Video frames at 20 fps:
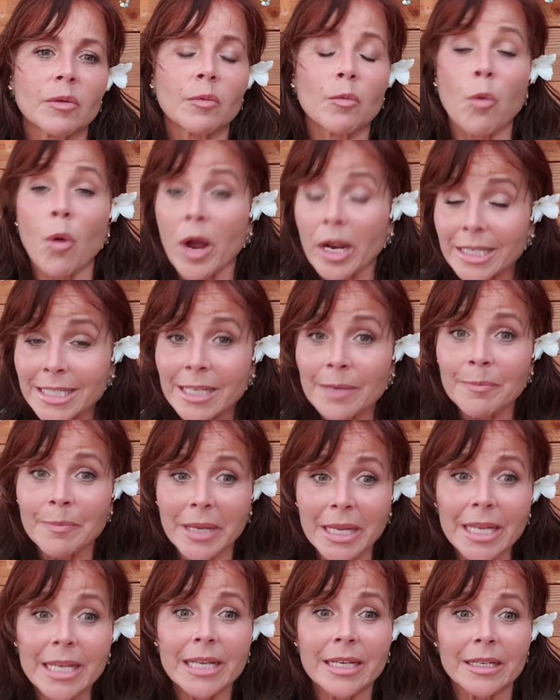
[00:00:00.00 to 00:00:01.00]
want
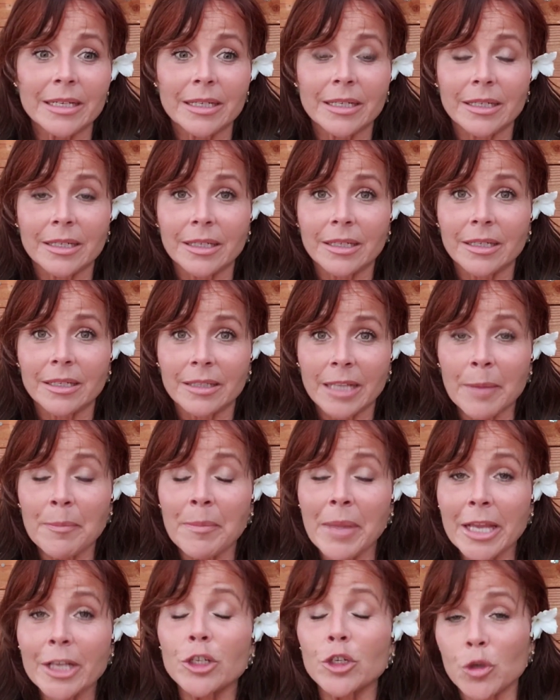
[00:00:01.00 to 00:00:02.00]
to they
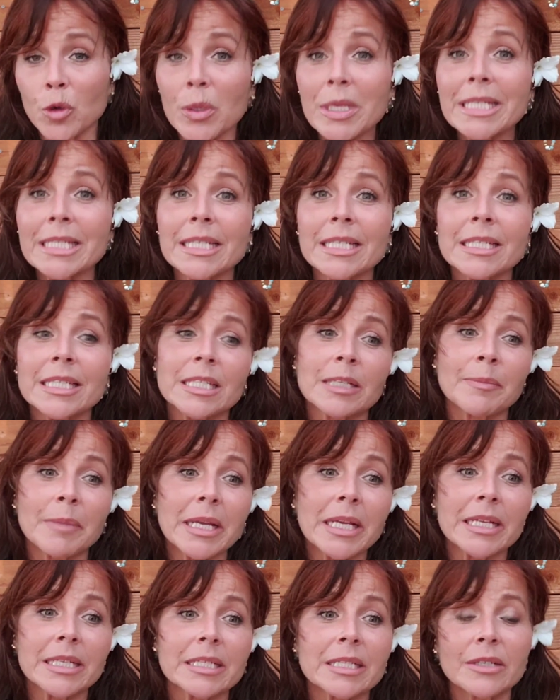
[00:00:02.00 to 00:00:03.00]
make choices to
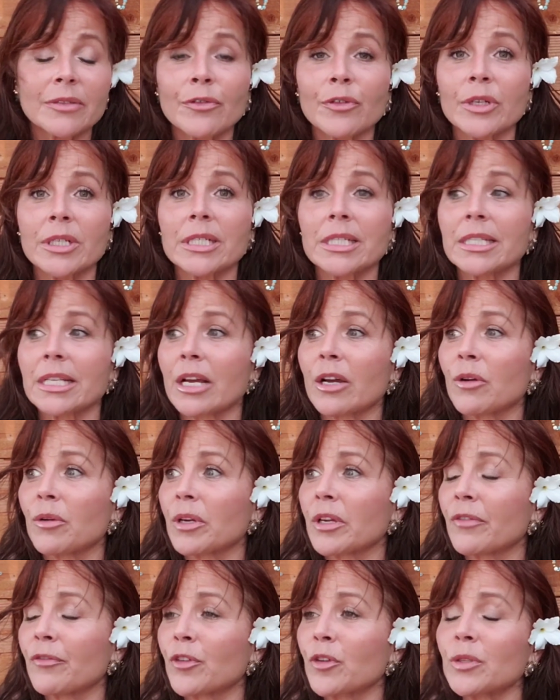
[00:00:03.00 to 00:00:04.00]
make a difference. Now,
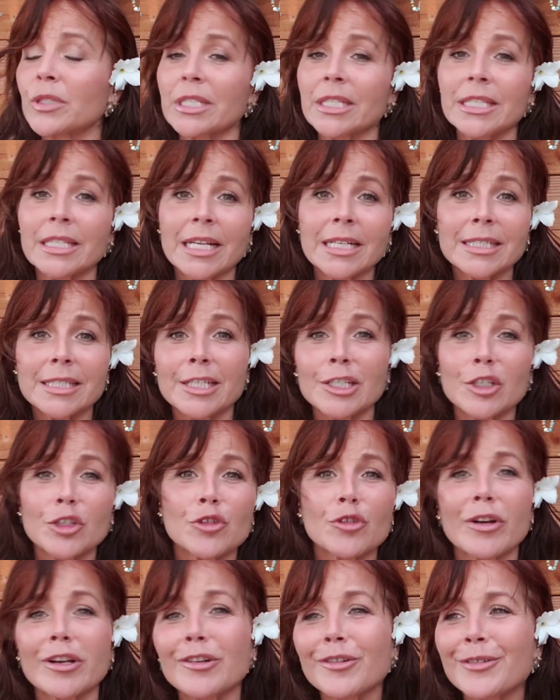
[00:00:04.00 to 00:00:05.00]
if you see, that's the
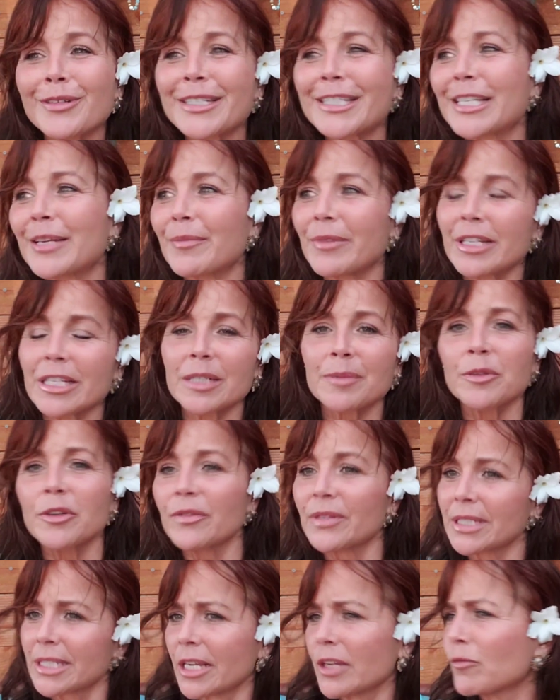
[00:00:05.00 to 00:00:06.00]
struggle in some of these
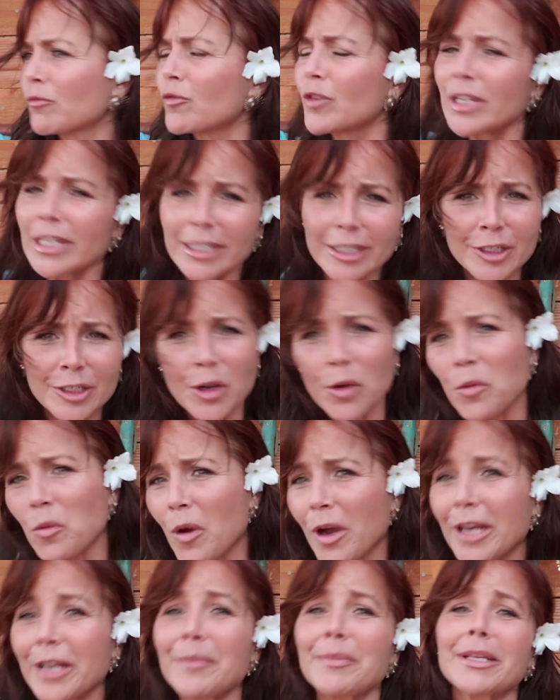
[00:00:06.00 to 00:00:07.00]
movies. They really don't
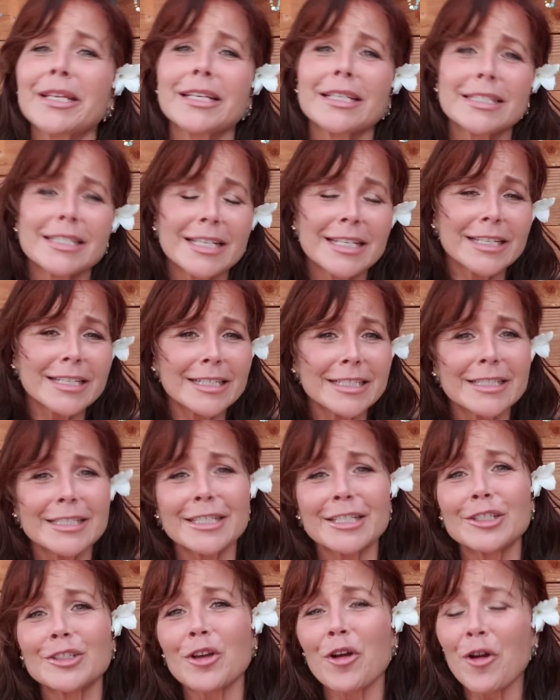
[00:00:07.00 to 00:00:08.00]
want it because
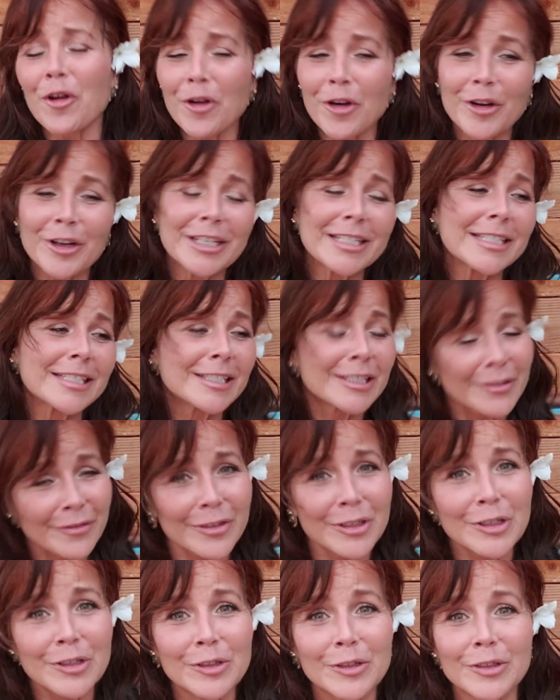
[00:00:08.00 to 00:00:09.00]
it's hard, it's
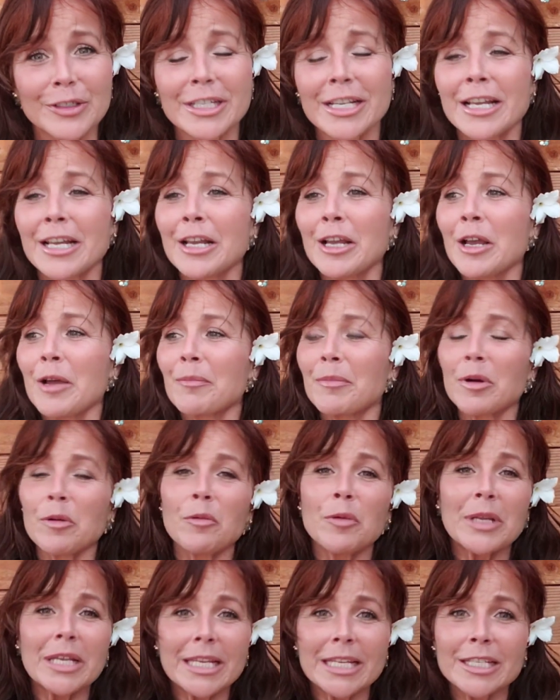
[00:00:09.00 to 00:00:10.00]
difficult. But
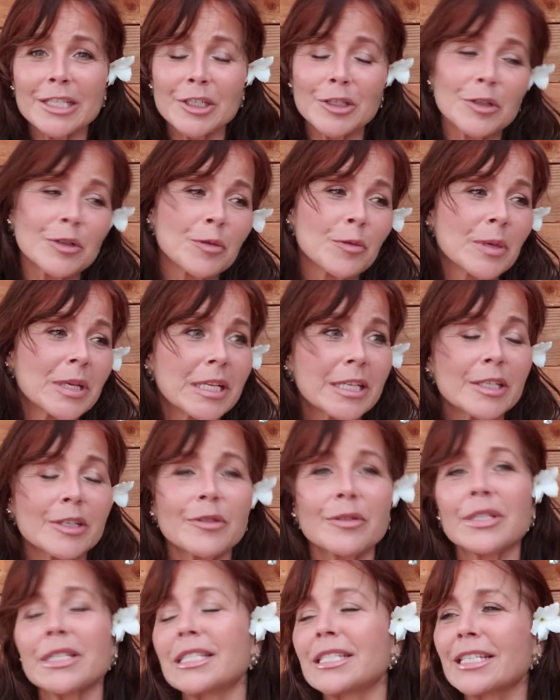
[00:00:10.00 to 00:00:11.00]
we can do
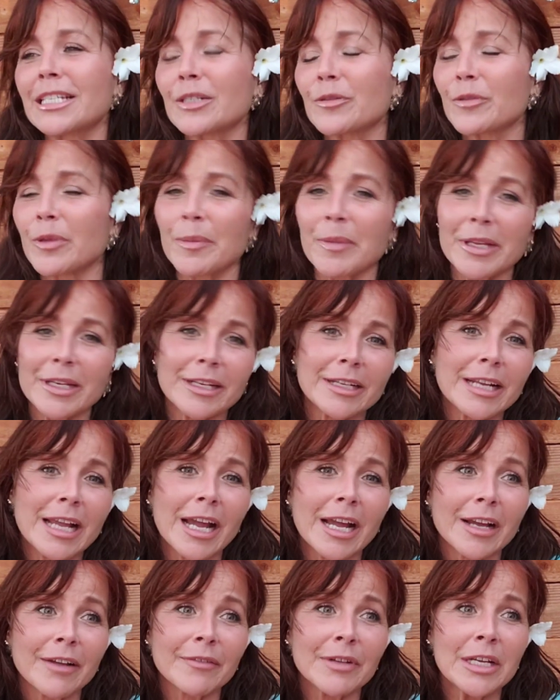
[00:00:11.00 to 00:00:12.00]
these things. We may not
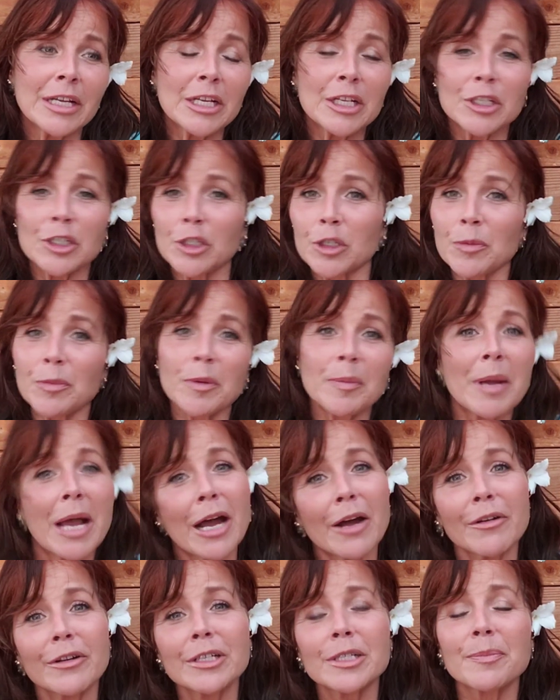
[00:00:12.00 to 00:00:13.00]
have
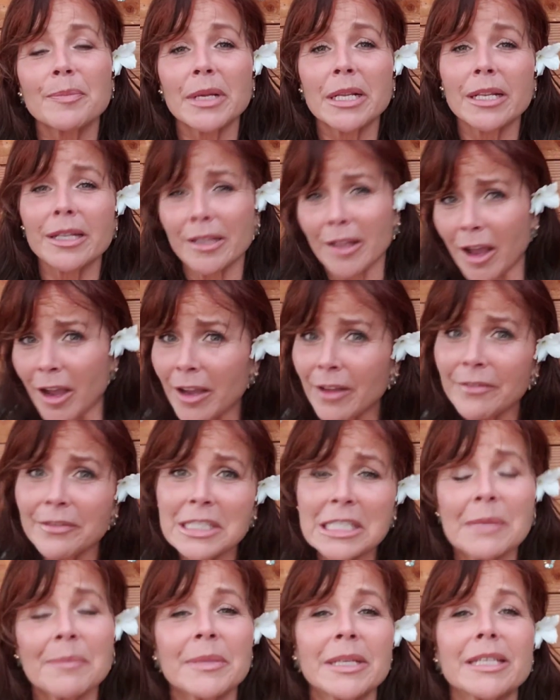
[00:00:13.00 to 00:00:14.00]
superpowers, but love
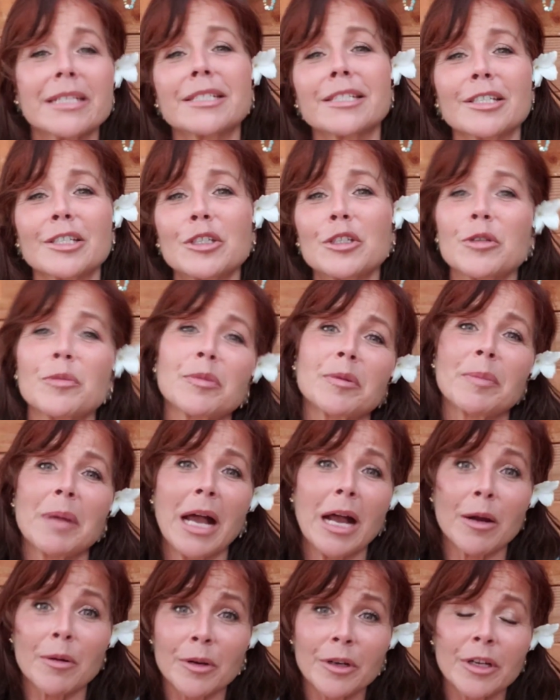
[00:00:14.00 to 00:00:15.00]
to me is a
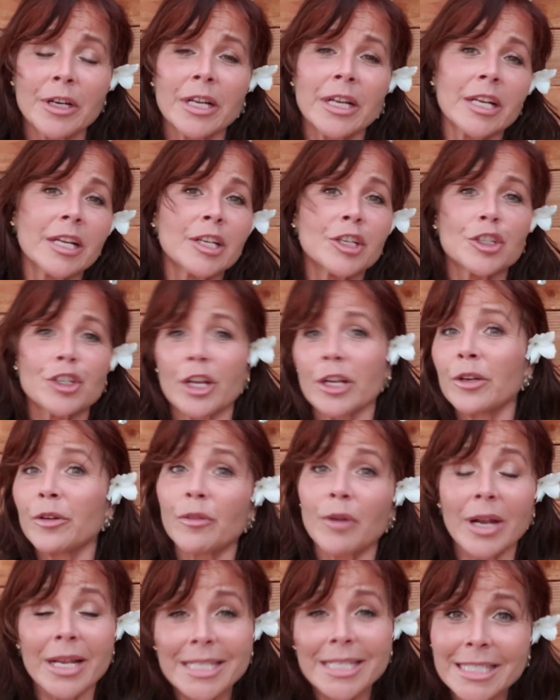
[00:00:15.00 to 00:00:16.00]
superpower.
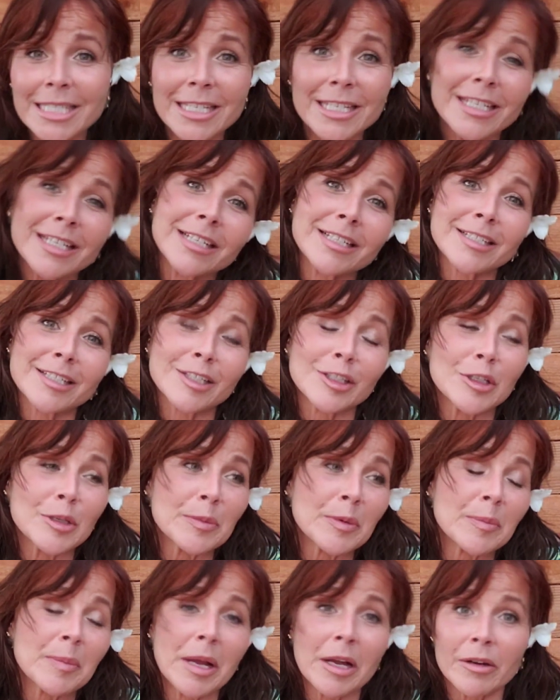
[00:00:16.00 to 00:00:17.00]
Generosity is the
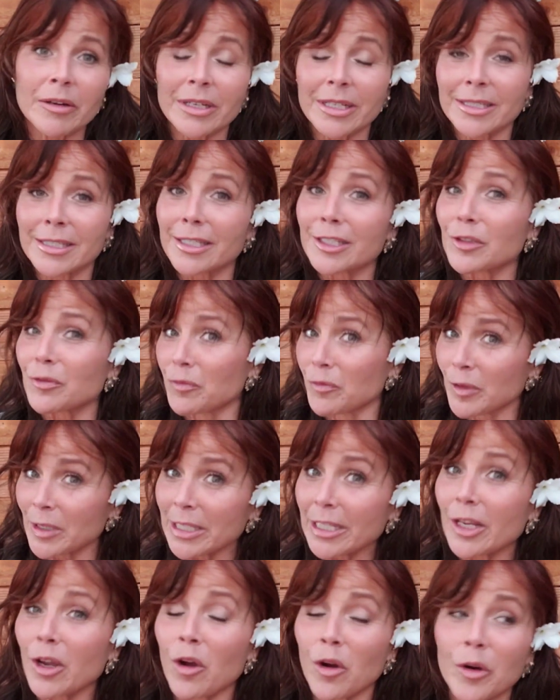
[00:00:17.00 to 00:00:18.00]
superpower, because it's
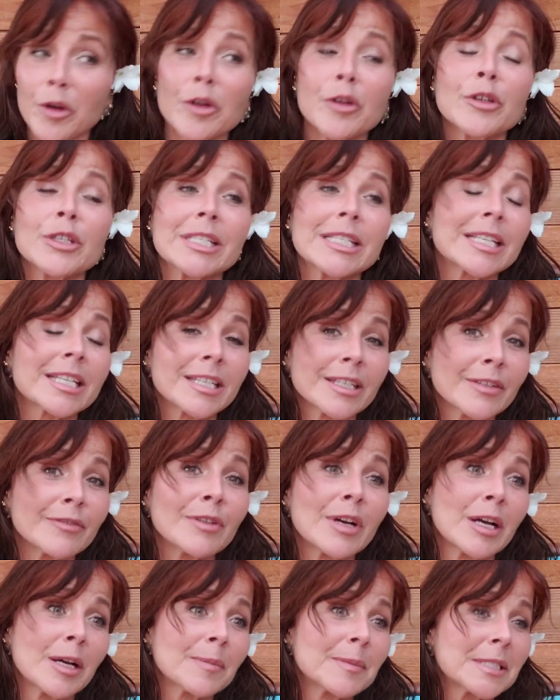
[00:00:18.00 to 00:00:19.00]
really harder to give
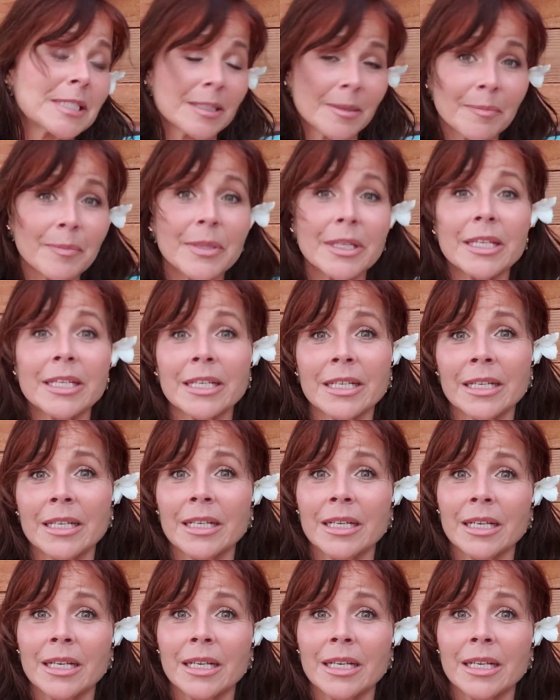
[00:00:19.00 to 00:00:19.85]
up something